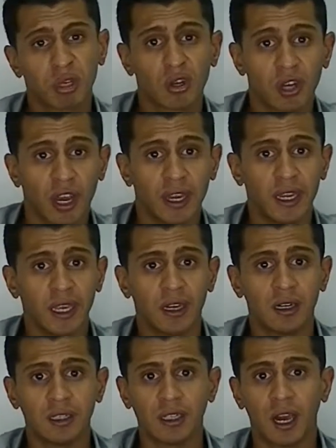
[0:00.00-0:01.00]
good
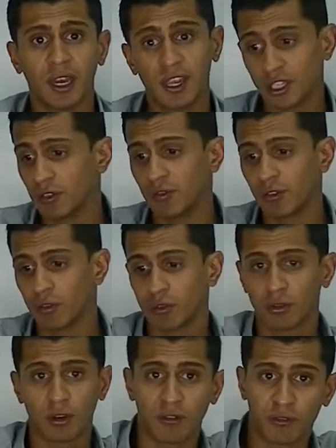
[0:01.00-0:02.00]
idea, unless you've
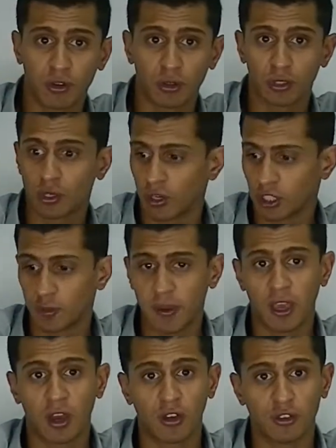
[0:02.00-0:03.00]
of course got a
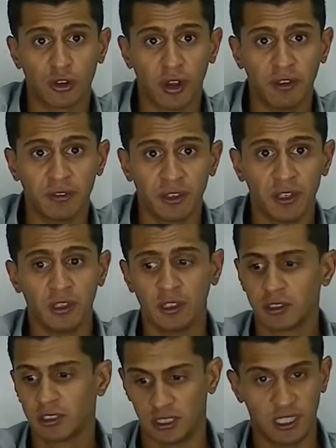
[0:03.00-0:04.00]
spare hard drive
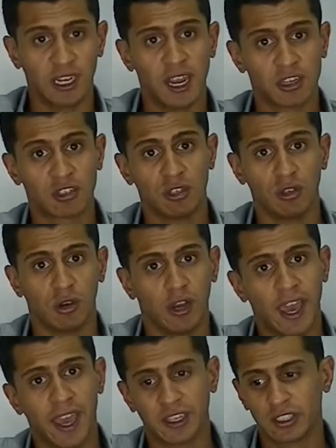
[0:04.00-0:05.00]
sitting next to your
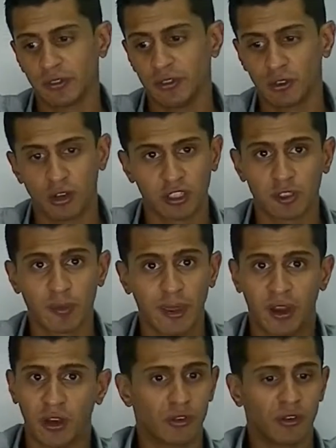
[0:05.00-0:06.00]
NAS. If you've got a spare
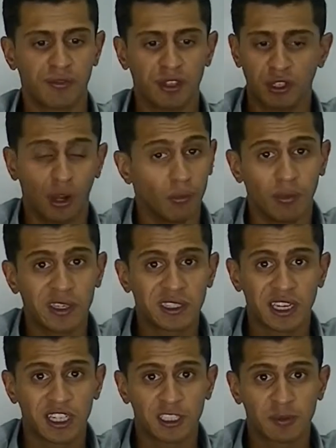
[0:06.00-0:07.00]
hard drive, then don't
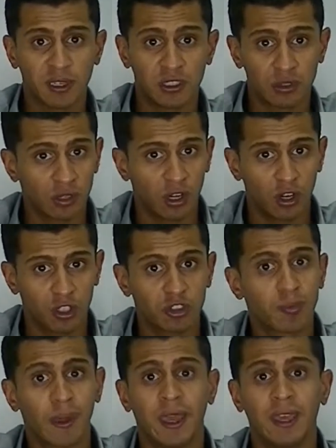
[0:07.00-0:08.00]
waste any space doing a hot
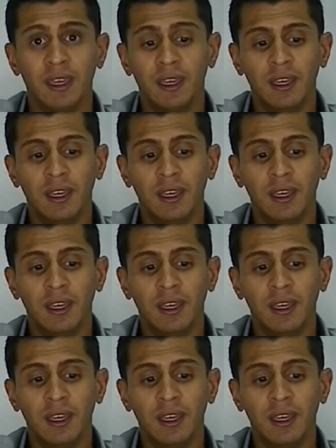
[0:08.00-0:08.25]
spare.